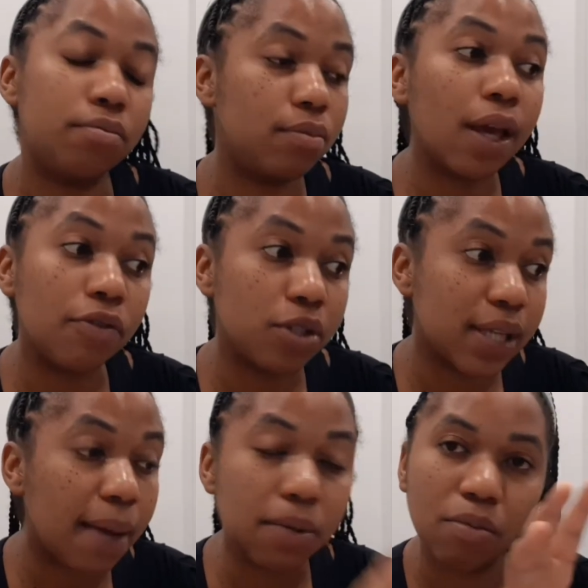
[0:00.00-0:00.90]
if you
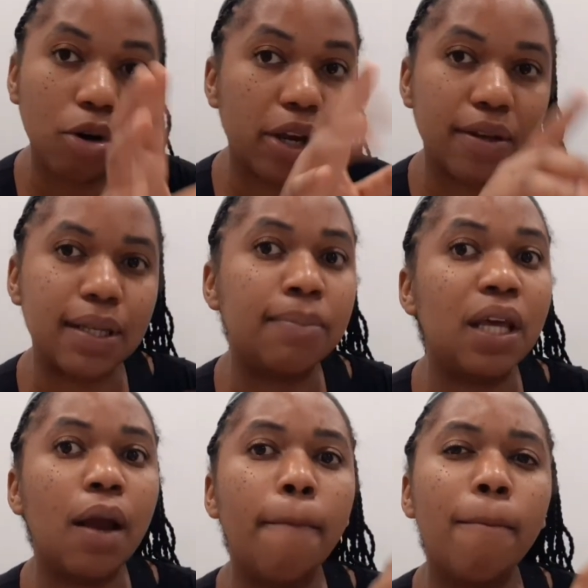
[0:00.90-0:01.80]
type pneumonia or something,
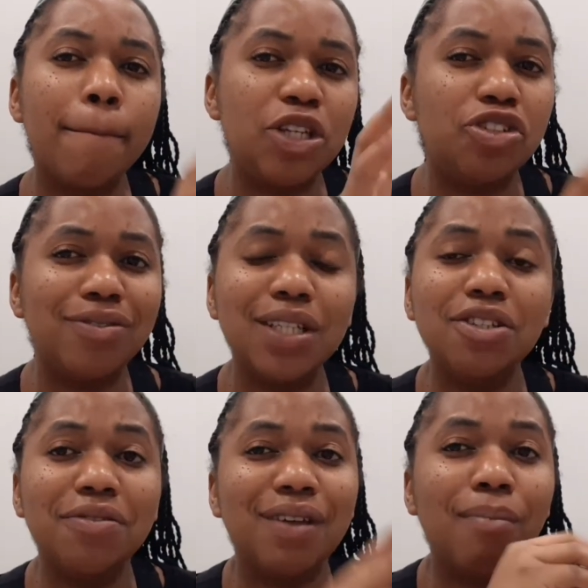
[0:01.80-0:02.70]
majority
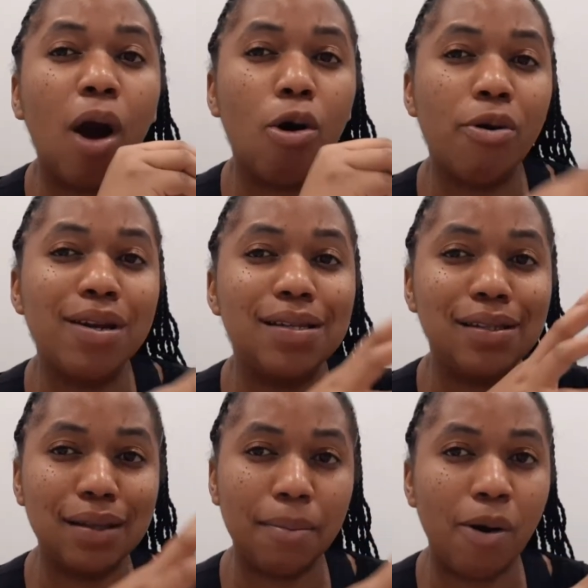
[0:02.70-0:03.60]
of them are already
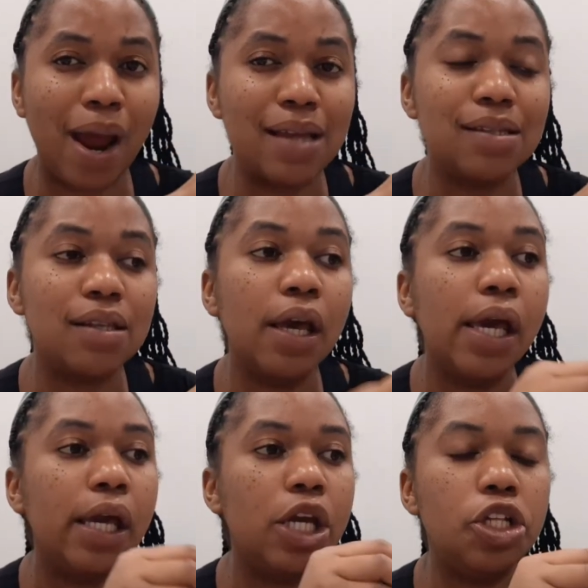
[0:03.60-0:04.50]
summarized
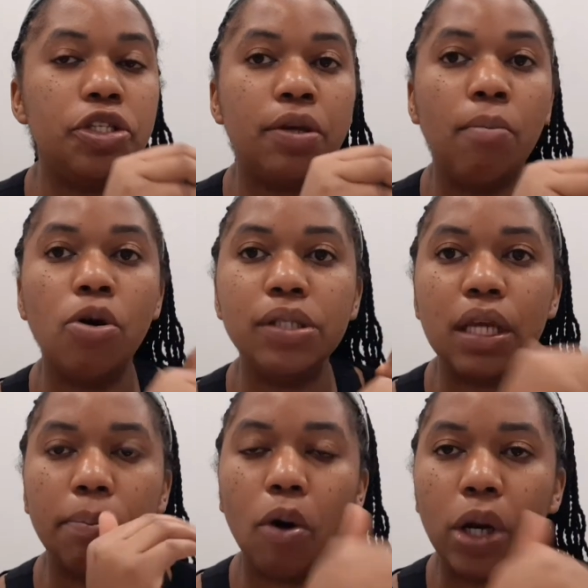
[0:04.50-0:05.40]
into the most
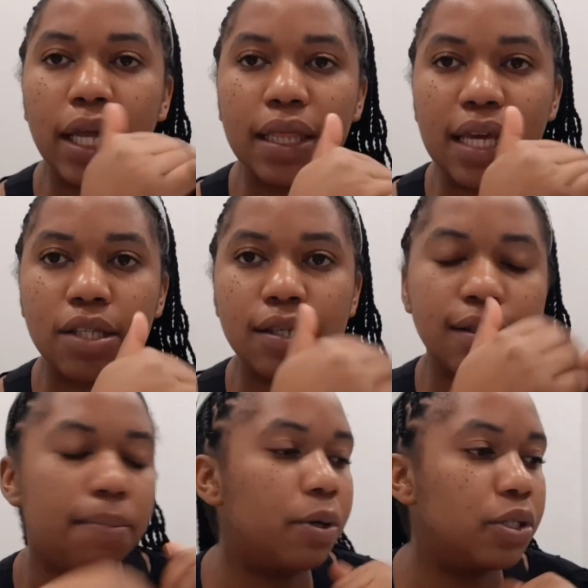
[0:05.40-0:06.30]
important things you're
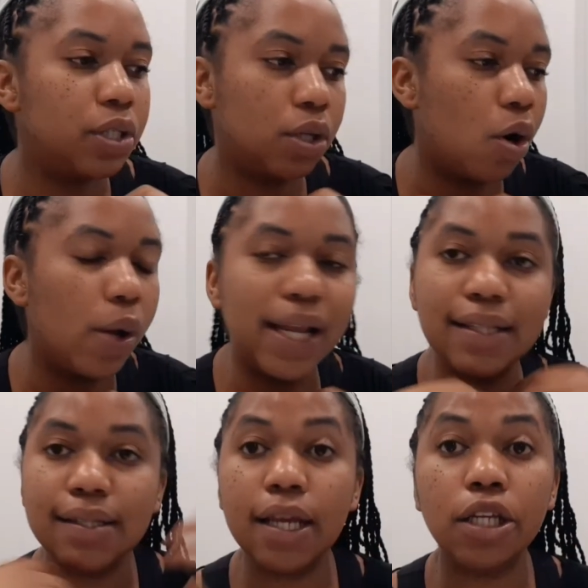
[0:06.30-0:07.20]
supposed to know. Let's
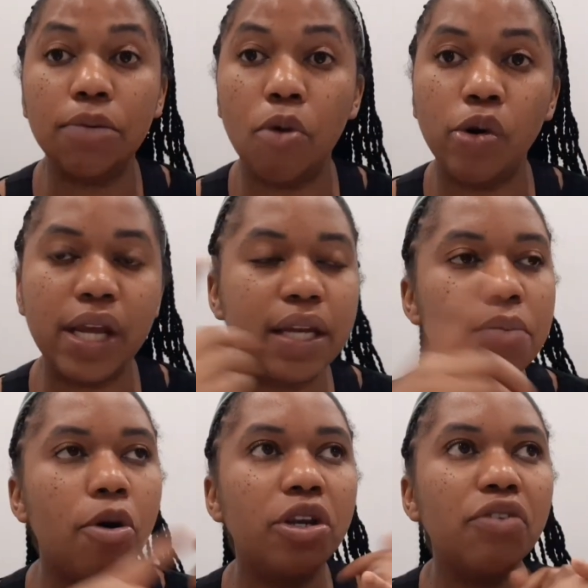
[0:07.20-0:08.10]
take pneumonia.
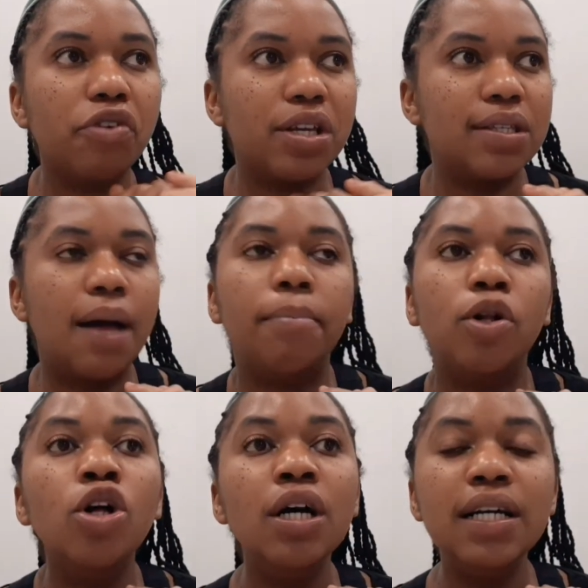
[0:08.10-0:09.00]
Pneumonia, for example,
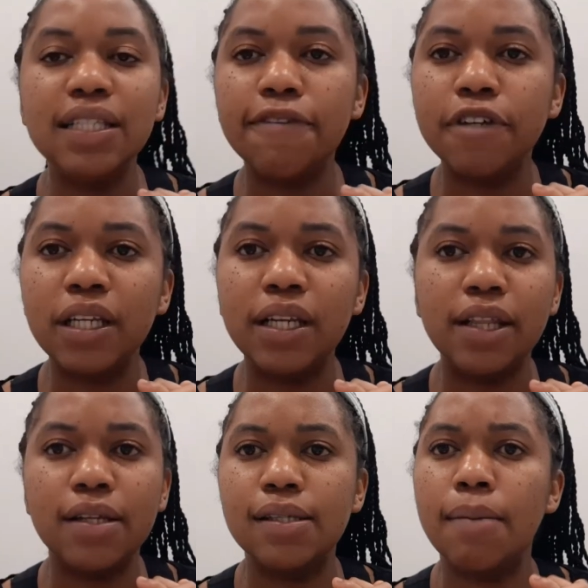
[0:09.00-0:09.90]
definitely
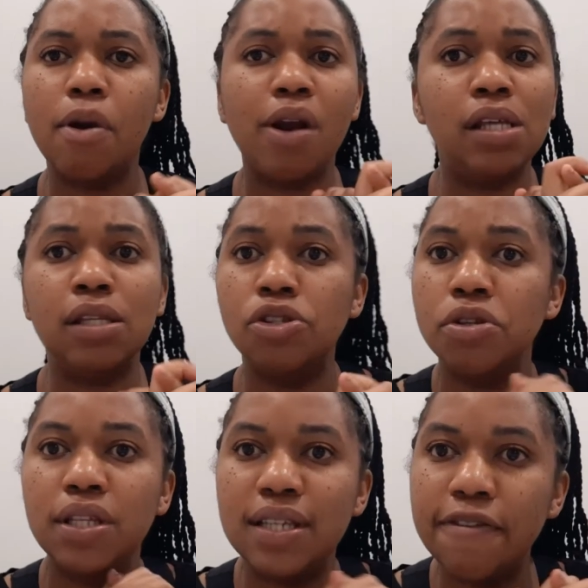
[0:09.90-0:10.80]
they'll summarize into the
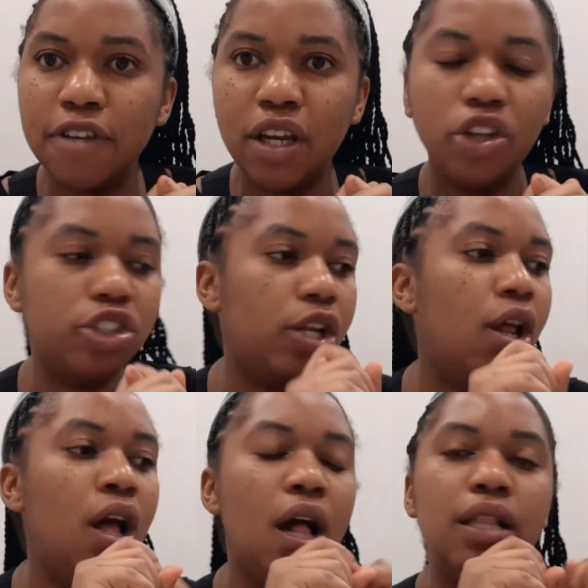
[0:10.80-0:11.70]
definition,
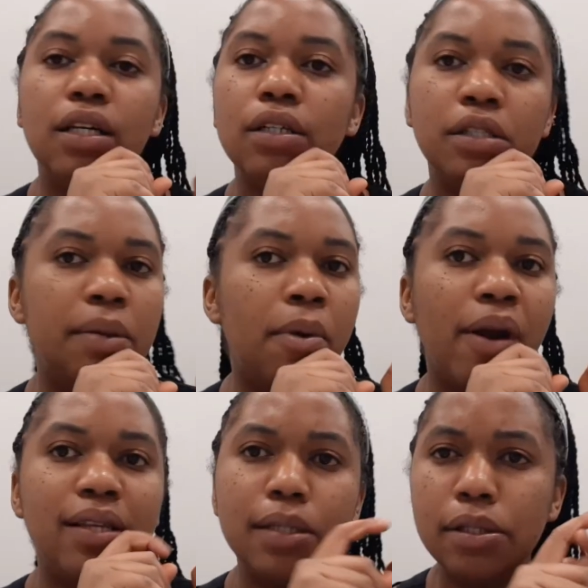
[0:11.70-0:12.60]
they'll
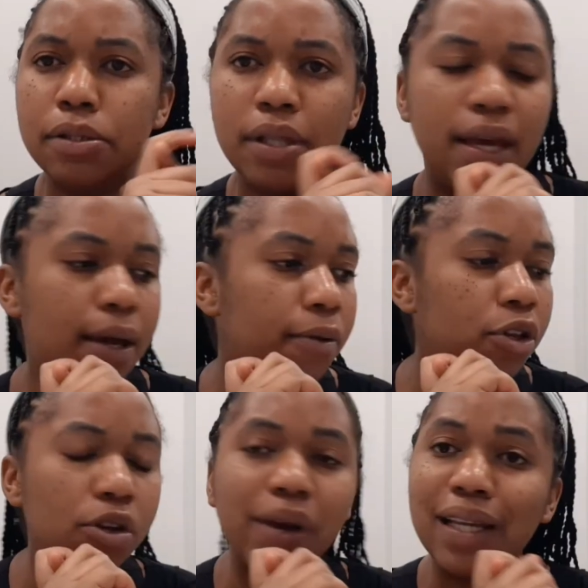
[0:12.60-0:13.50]
summarize into the,
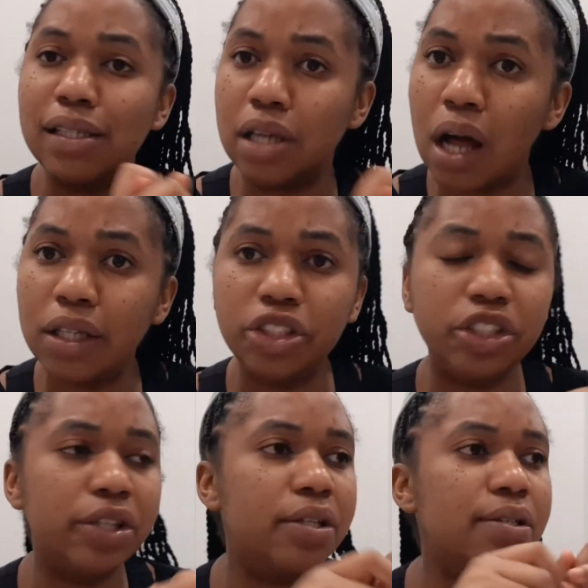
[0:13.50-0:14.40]

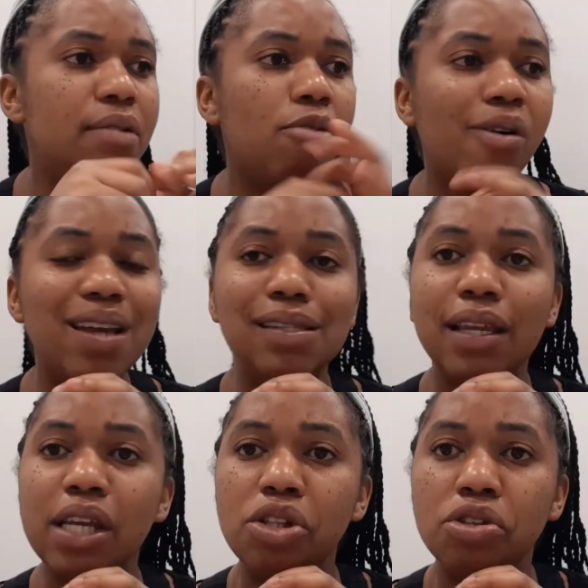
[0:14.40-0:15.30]
etiology, they'll summarize it
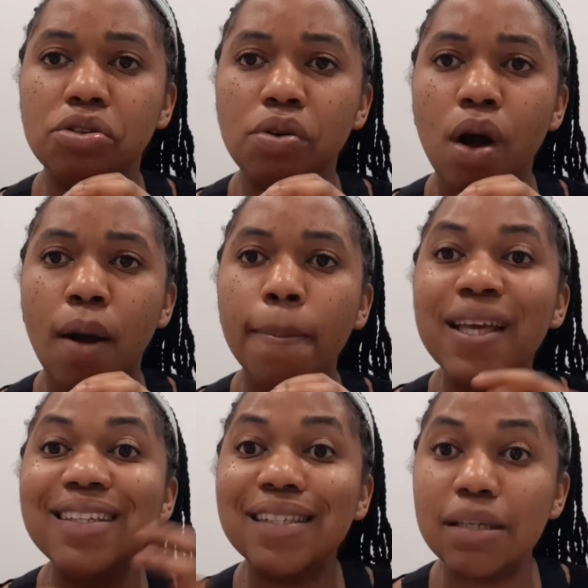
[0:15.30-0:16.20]
into
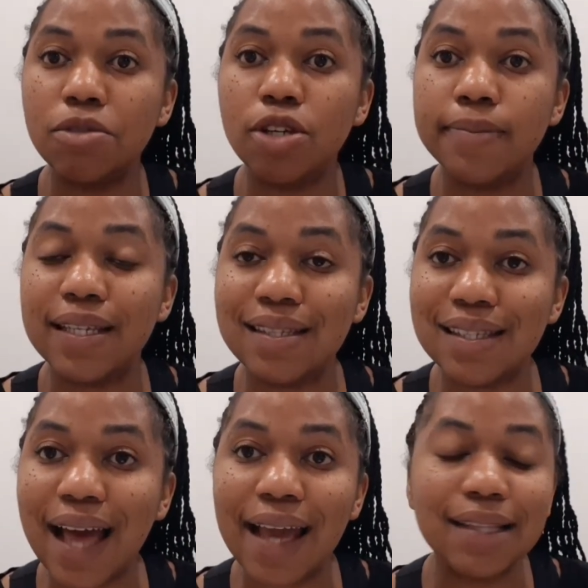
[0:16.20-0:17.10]
symptoms and
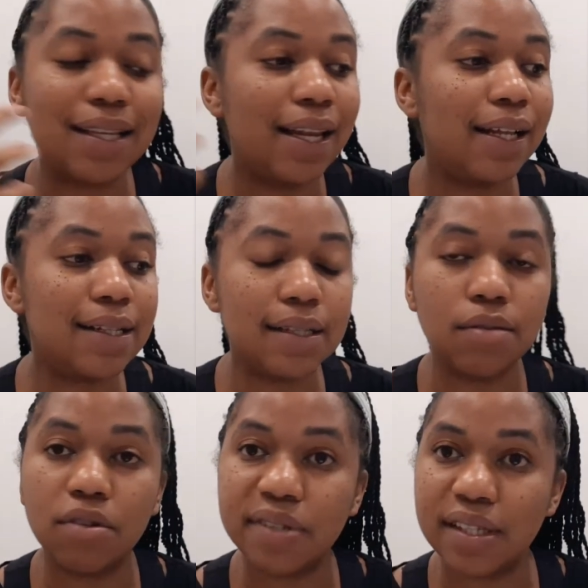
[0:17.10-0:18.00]
signs, clinical
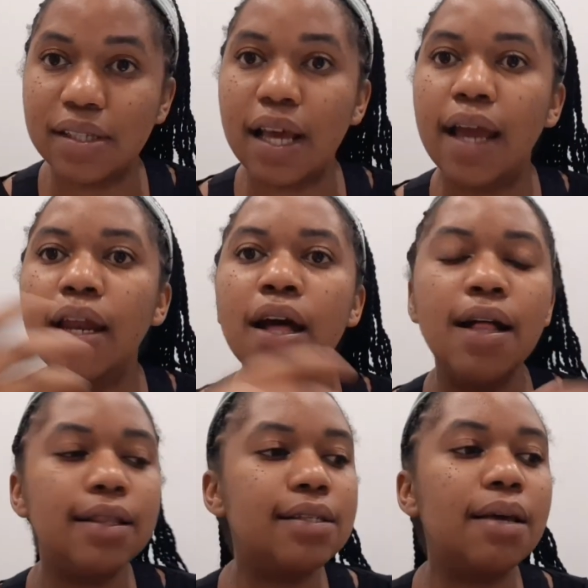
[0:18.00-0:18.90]
symptoms and signs,
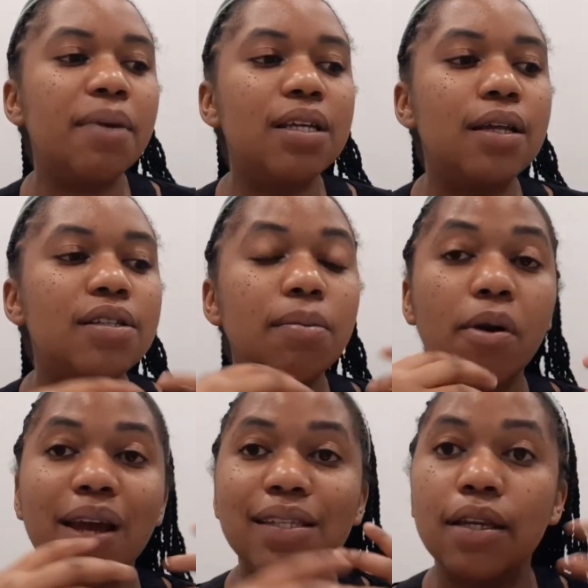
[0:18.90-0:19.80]
they'll
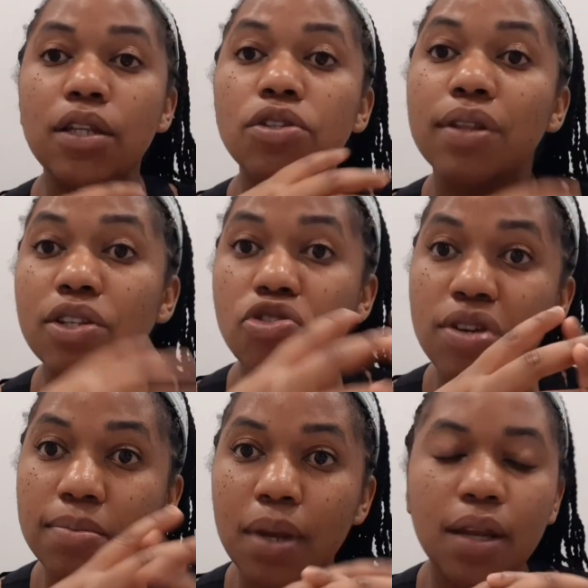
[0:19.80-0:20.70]
summarize it into the
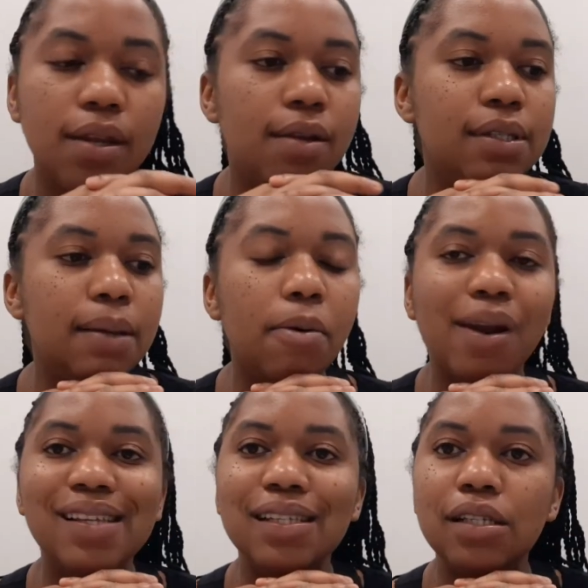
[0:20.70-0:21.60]
treatment, they'll
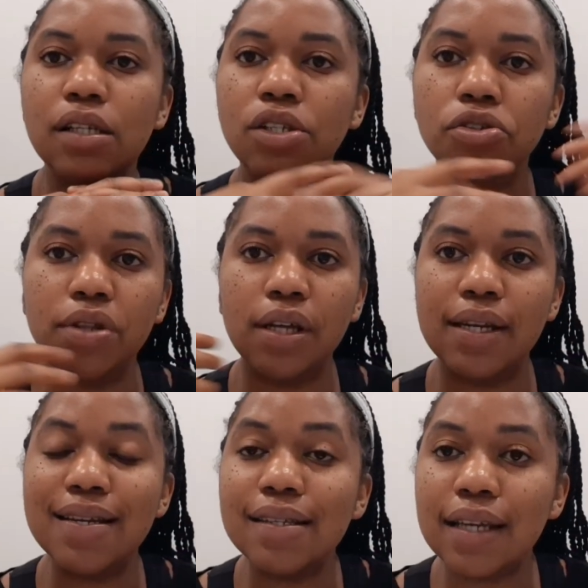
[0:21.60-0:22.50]
summarize it into the
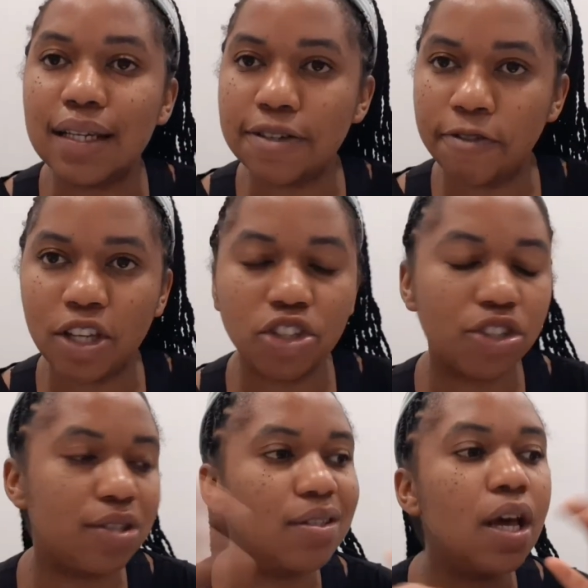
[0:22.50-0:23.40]
nursing
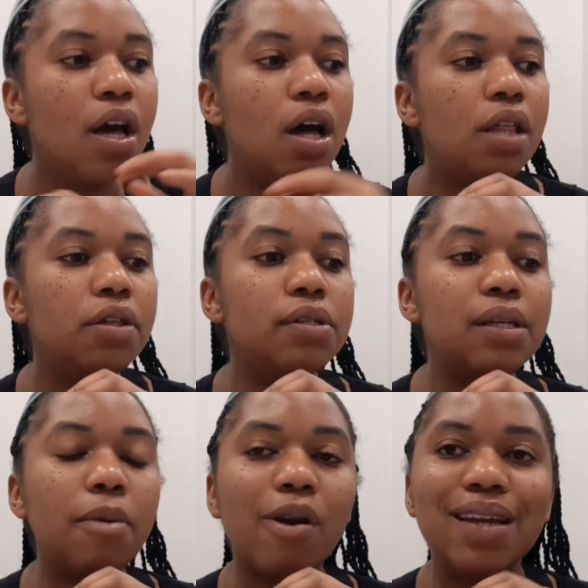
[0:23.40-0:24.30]
interventions, they'll
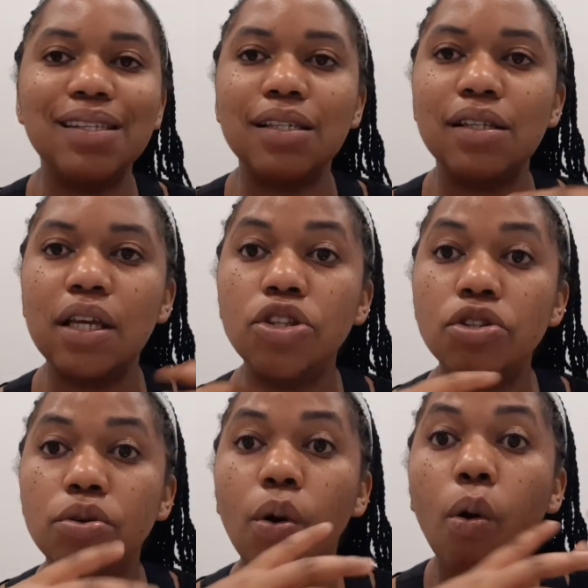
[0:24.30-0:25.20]
summarize it
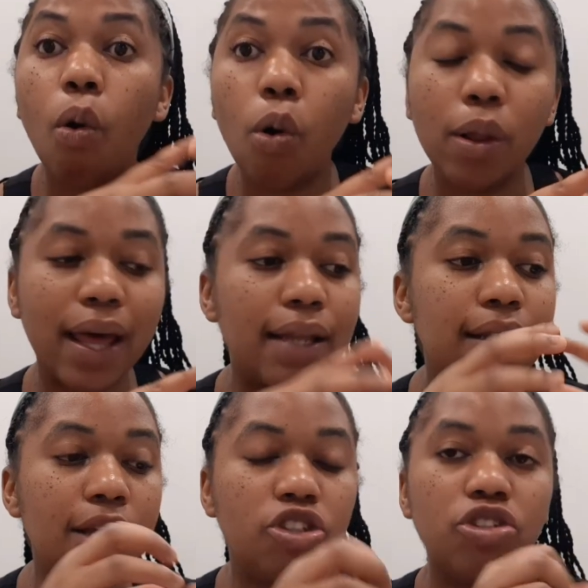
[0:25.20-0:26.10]
into all that.
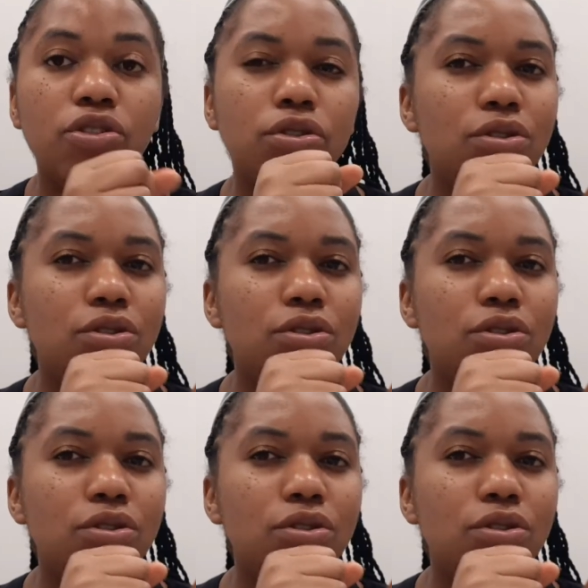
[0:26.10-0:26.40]
And just,